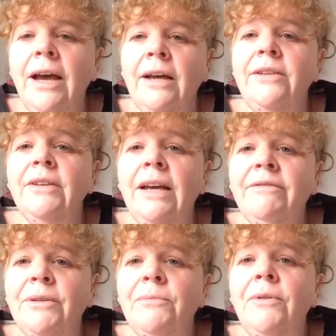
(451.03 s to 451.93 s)
and you'll
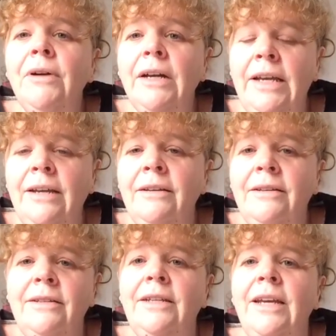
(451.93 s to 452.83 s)
have them running
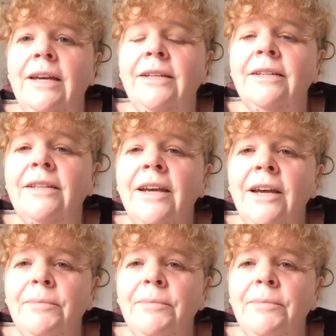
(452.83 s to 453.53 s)
to get it,